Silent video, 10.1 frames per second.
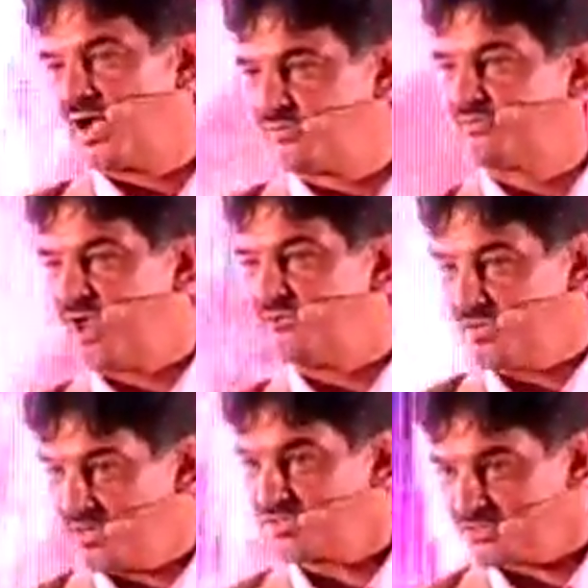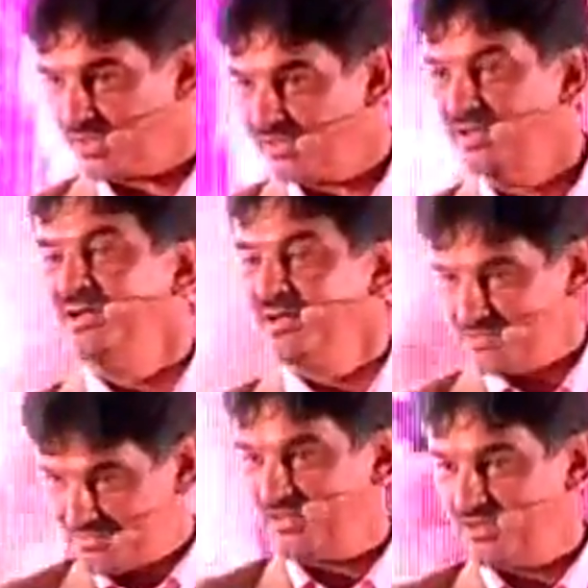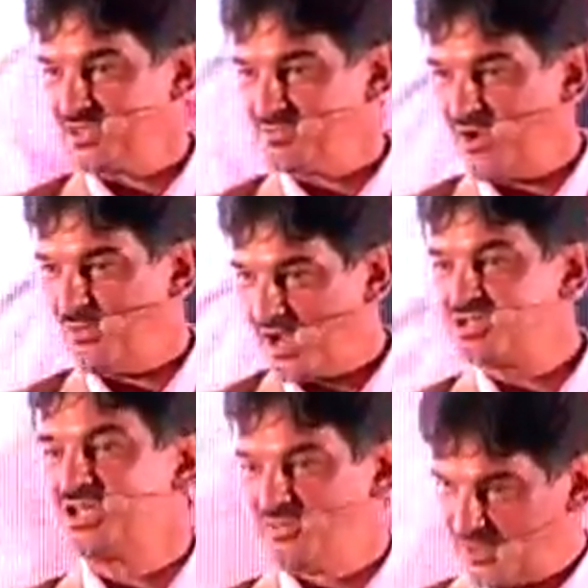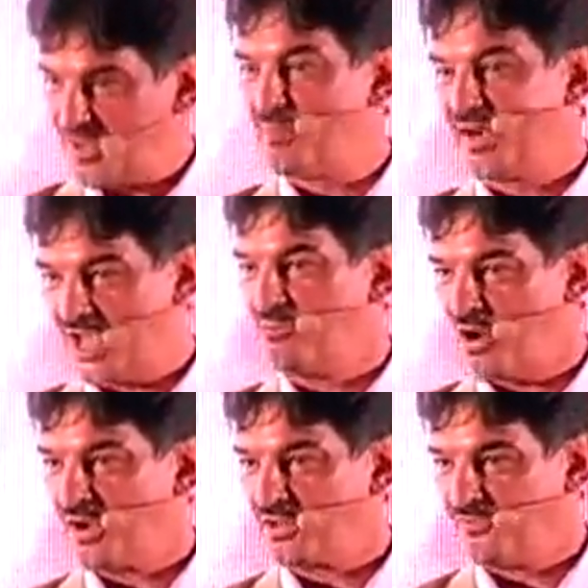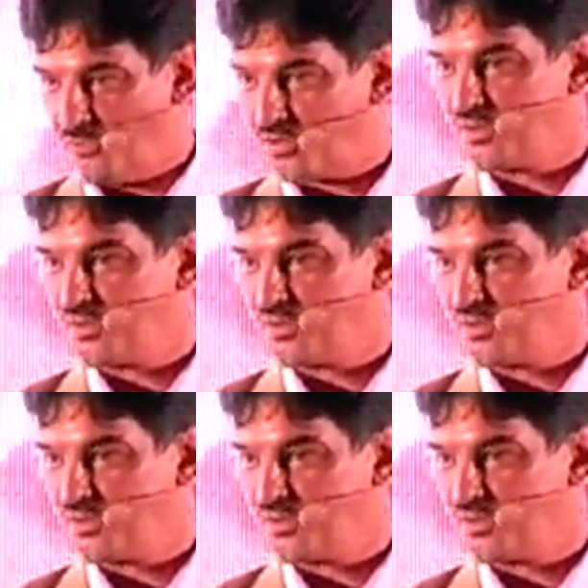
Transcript: after 5 years, right? Said, here's my watch, give me the money I bought it for,